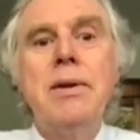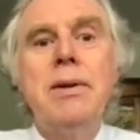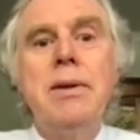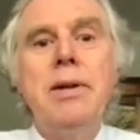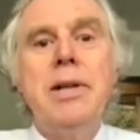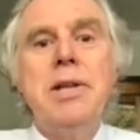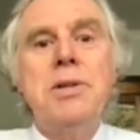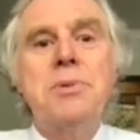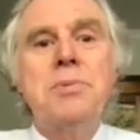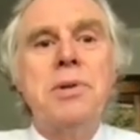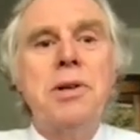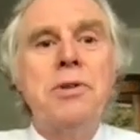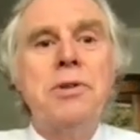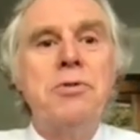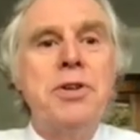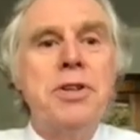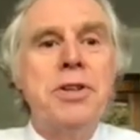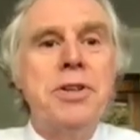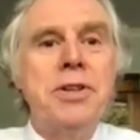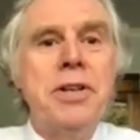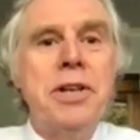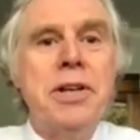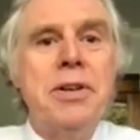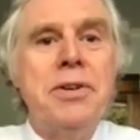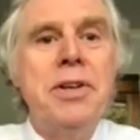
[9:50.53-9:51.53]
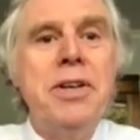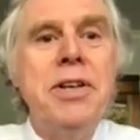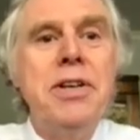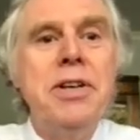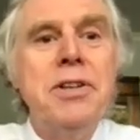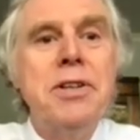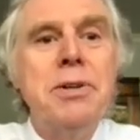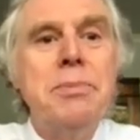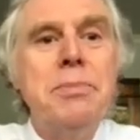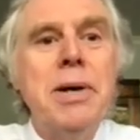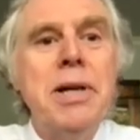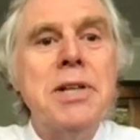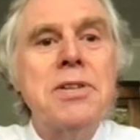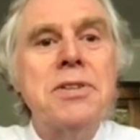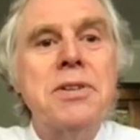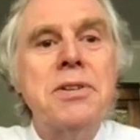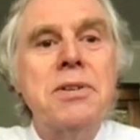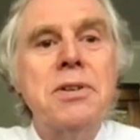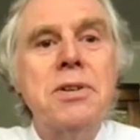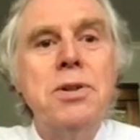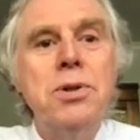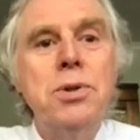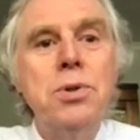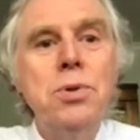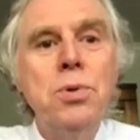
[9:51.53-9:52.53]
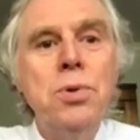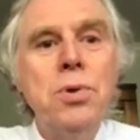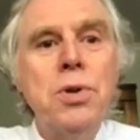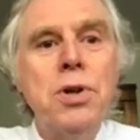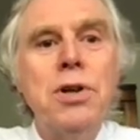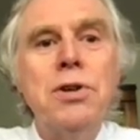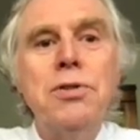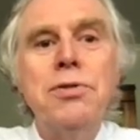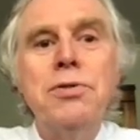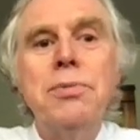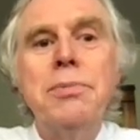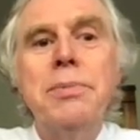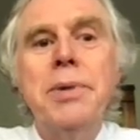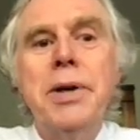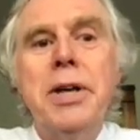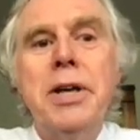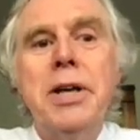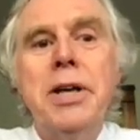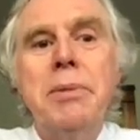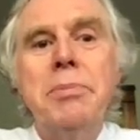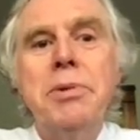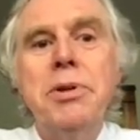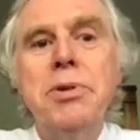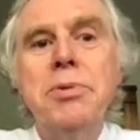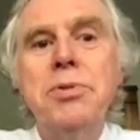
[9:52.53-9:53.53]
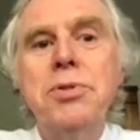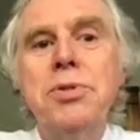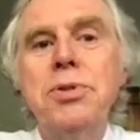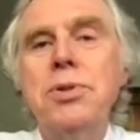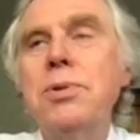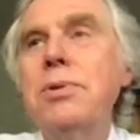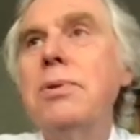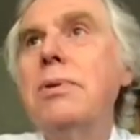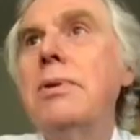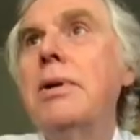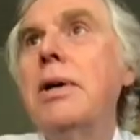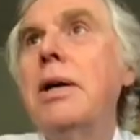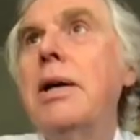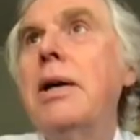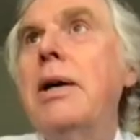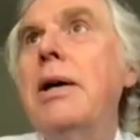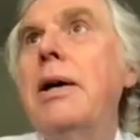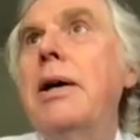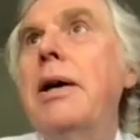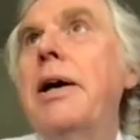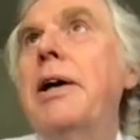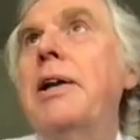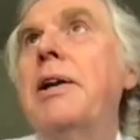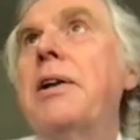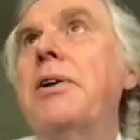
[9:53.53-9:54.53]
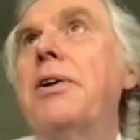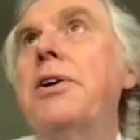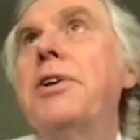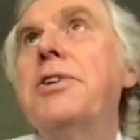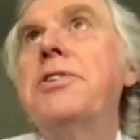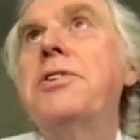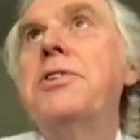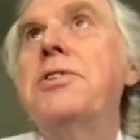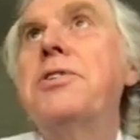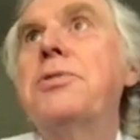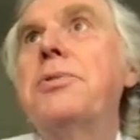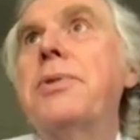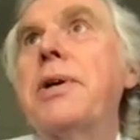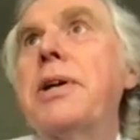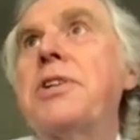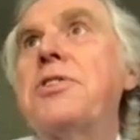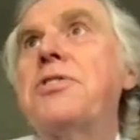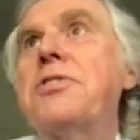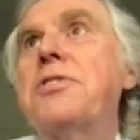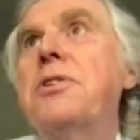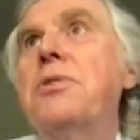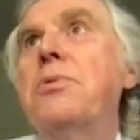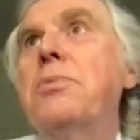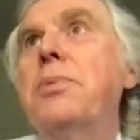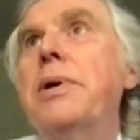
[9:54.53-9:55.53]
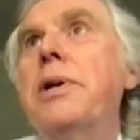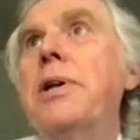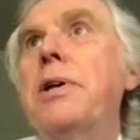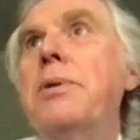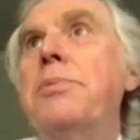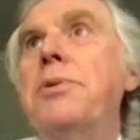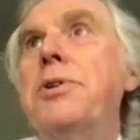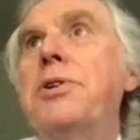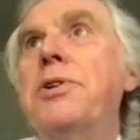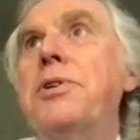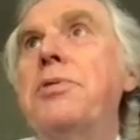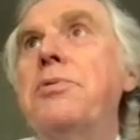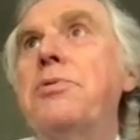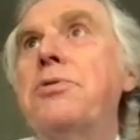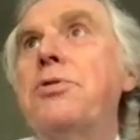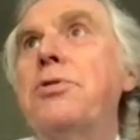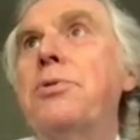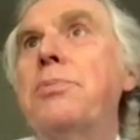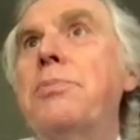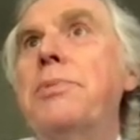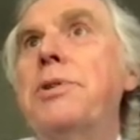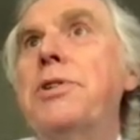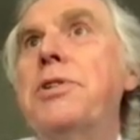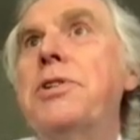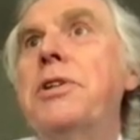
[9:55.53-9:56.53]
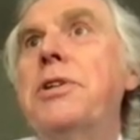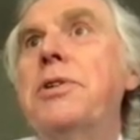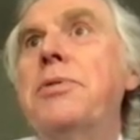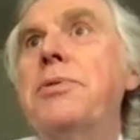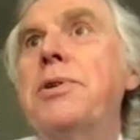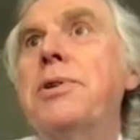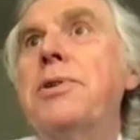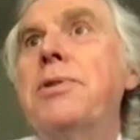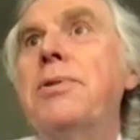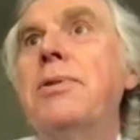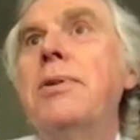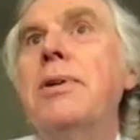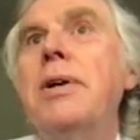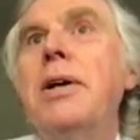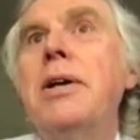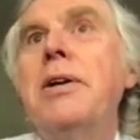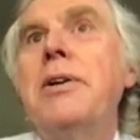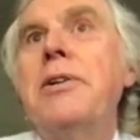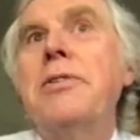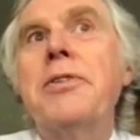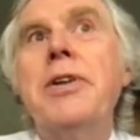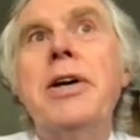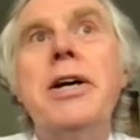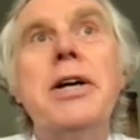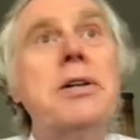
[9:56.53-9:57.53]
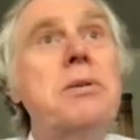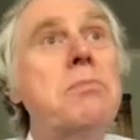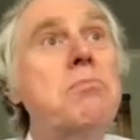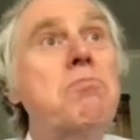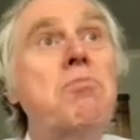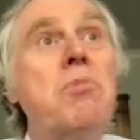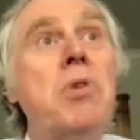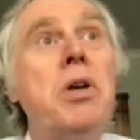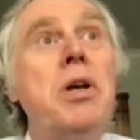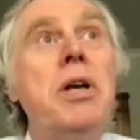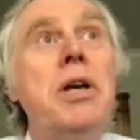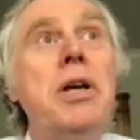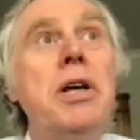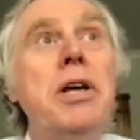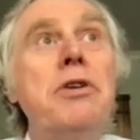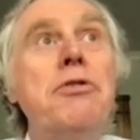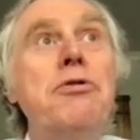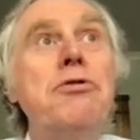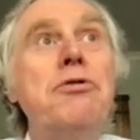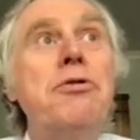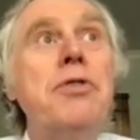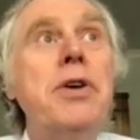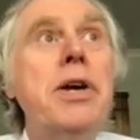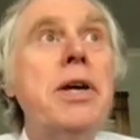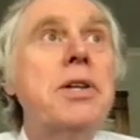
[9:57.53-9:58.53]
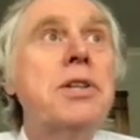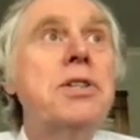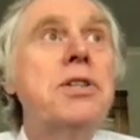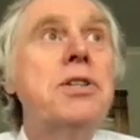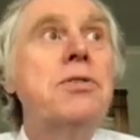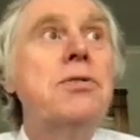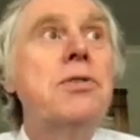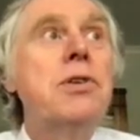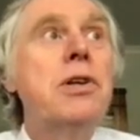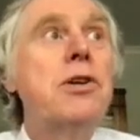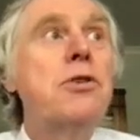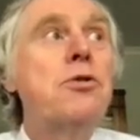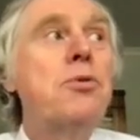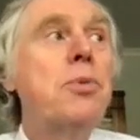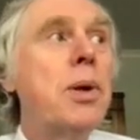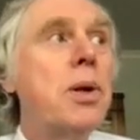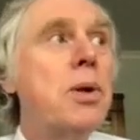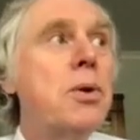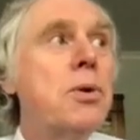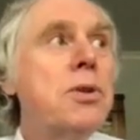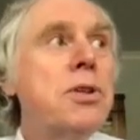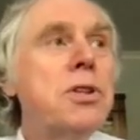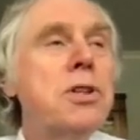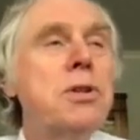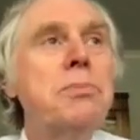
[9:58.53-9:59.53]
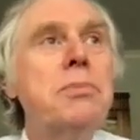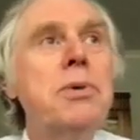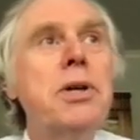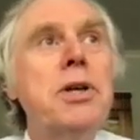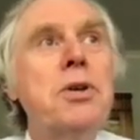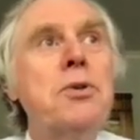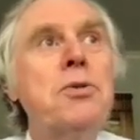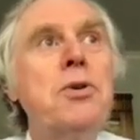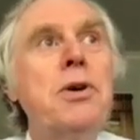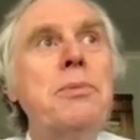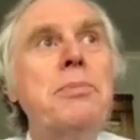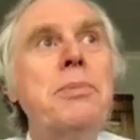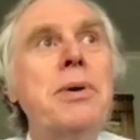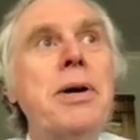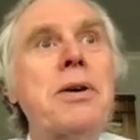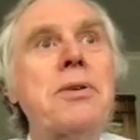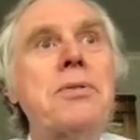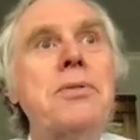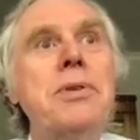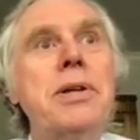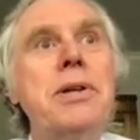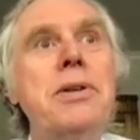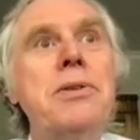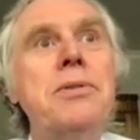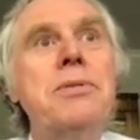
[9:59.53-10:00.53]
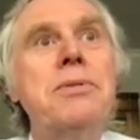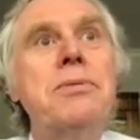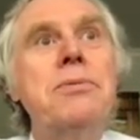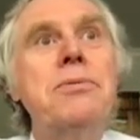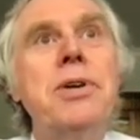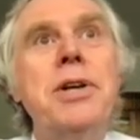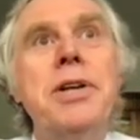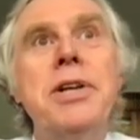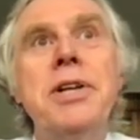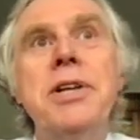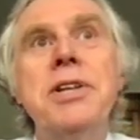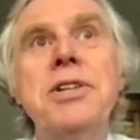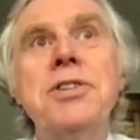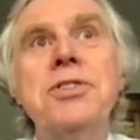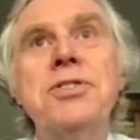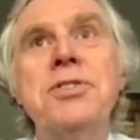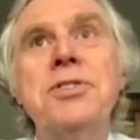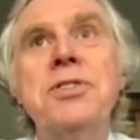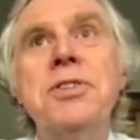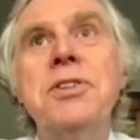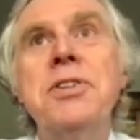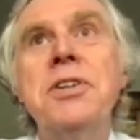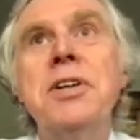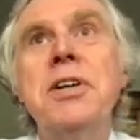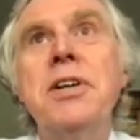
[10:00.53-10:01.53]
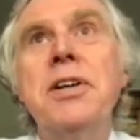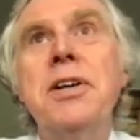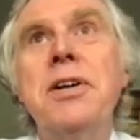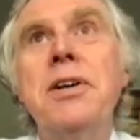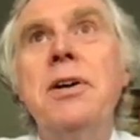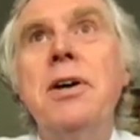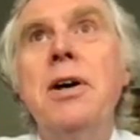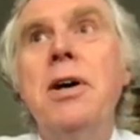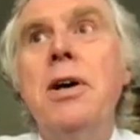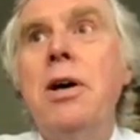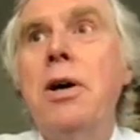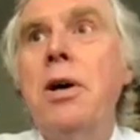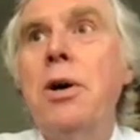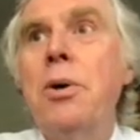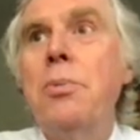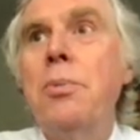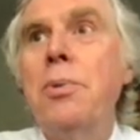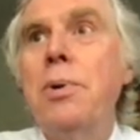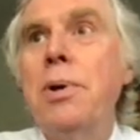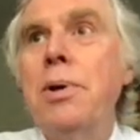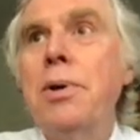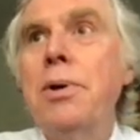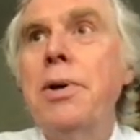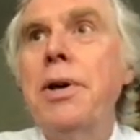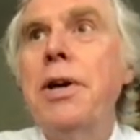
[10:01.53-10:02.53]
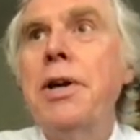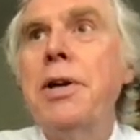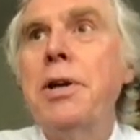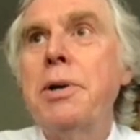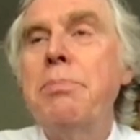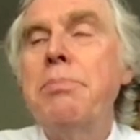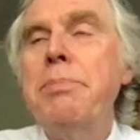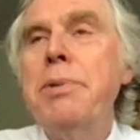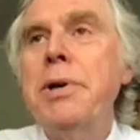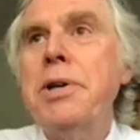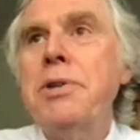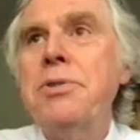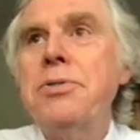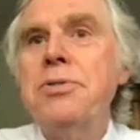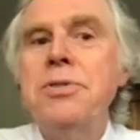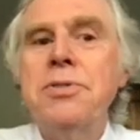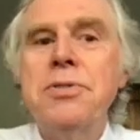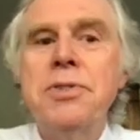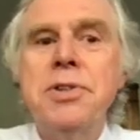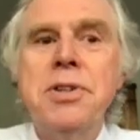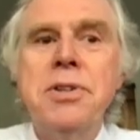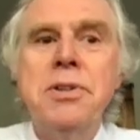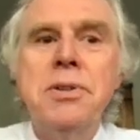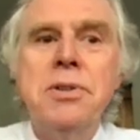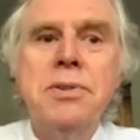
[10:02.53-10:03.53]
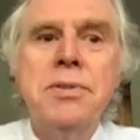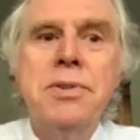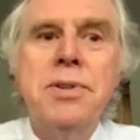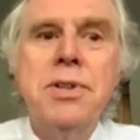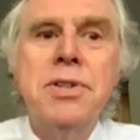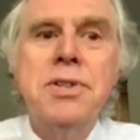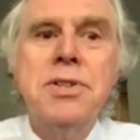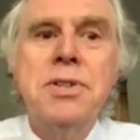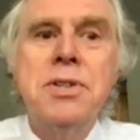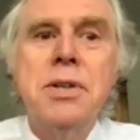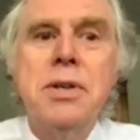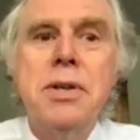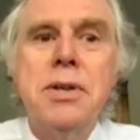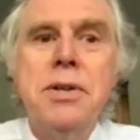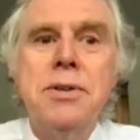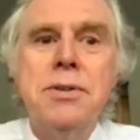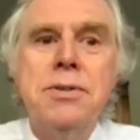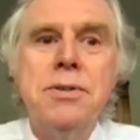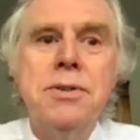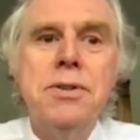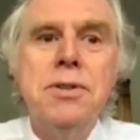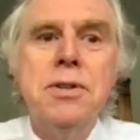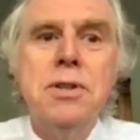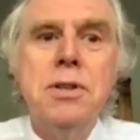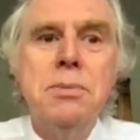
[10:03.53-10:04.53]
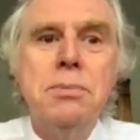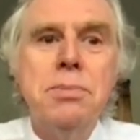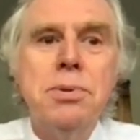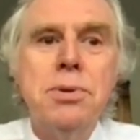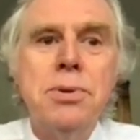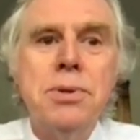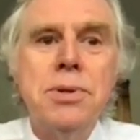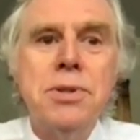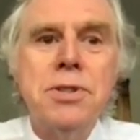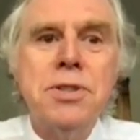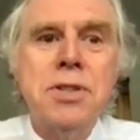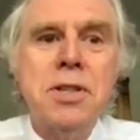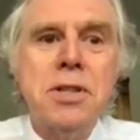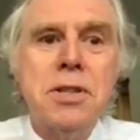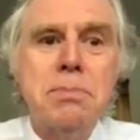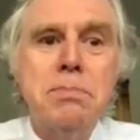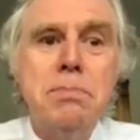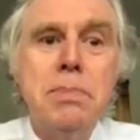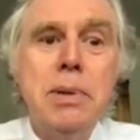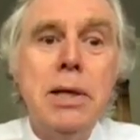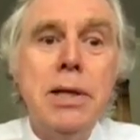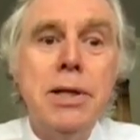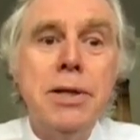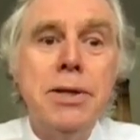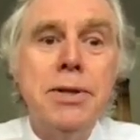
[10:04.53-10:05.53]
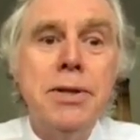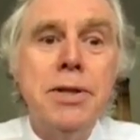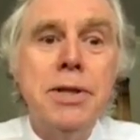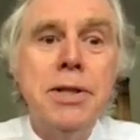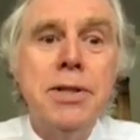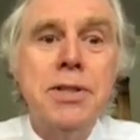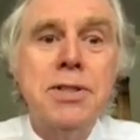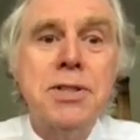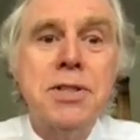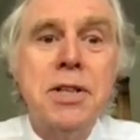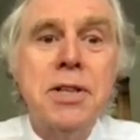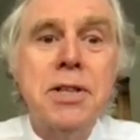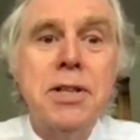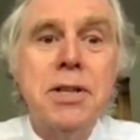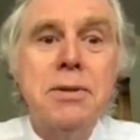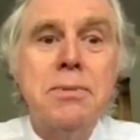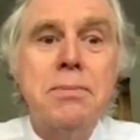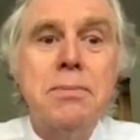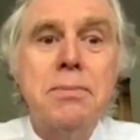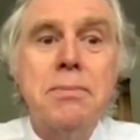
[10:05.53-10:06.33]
That's what I've written down here. The matter cooled off and became neutral, and light interacts so weakly with neutral material that effectively, if we look at the microwave background radiation today, we're looking picture of the universe 13.6 billion years ago.